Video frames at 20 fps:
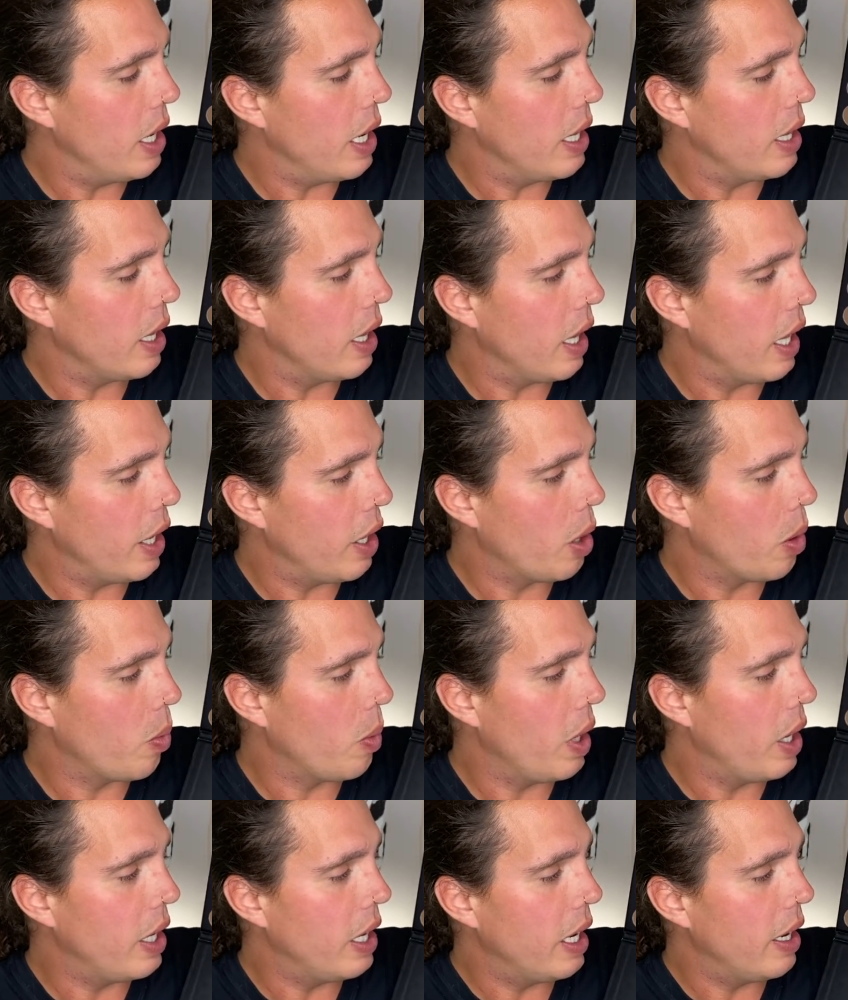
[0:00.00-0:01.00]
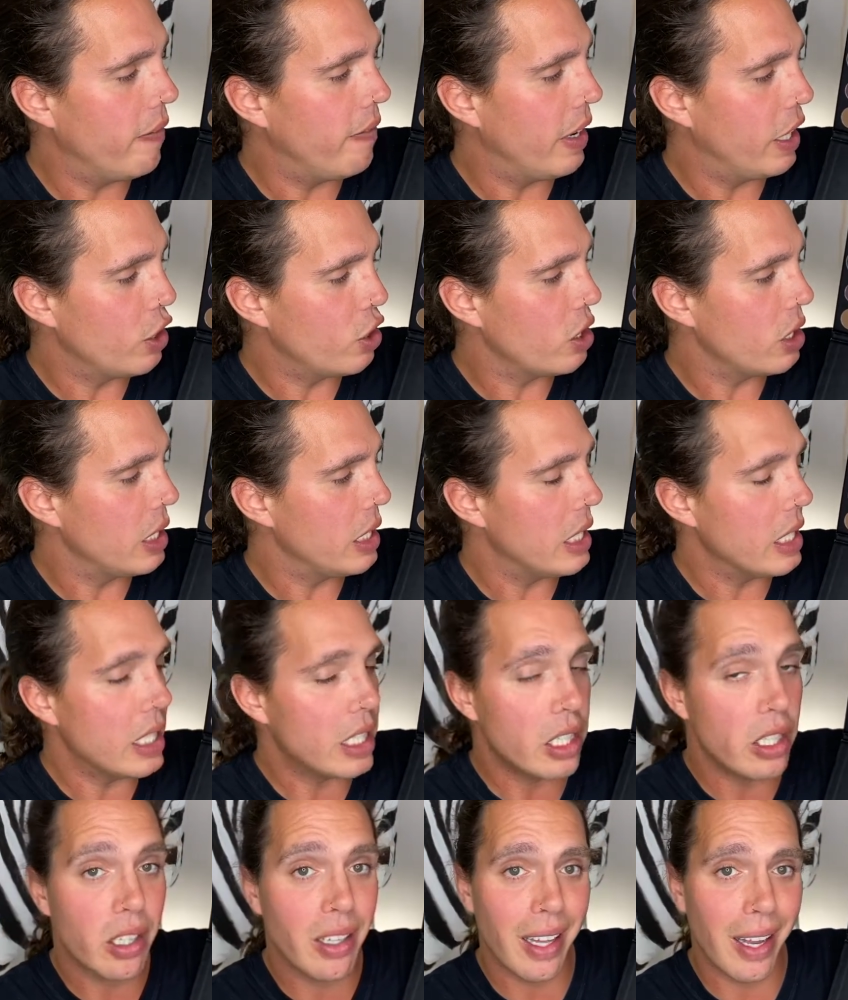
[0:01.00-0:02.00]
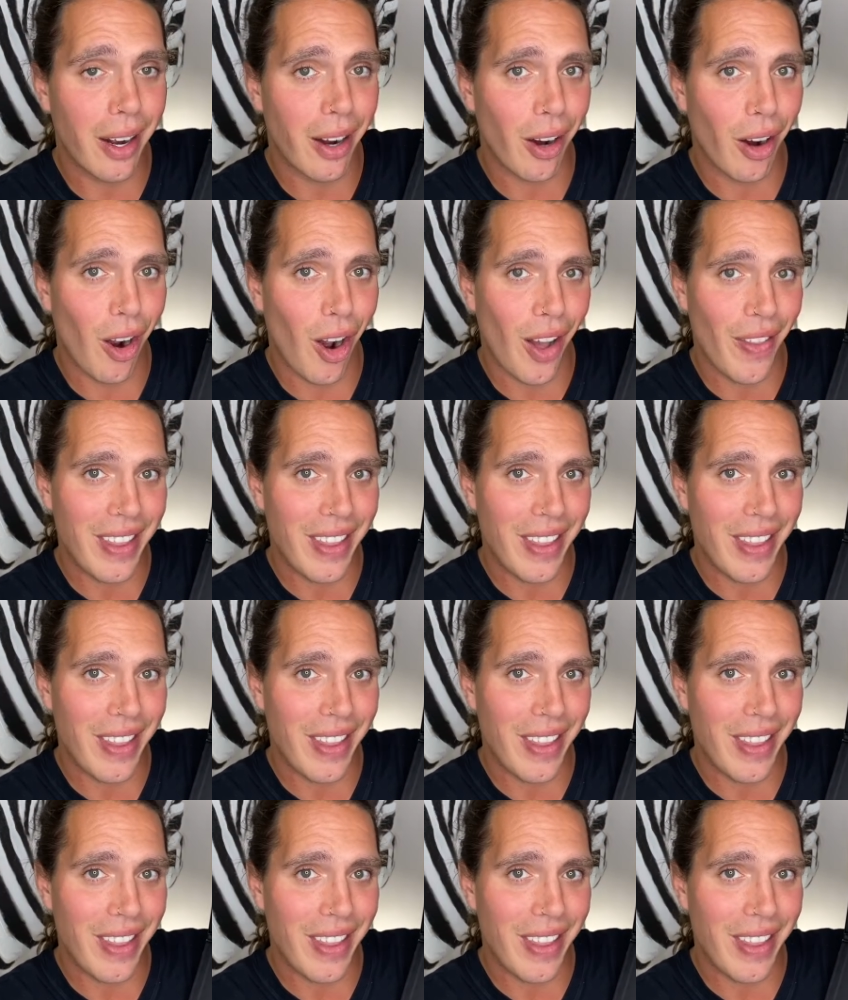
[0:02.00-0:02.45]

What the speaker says: and the lighter one and eventually the little glitter on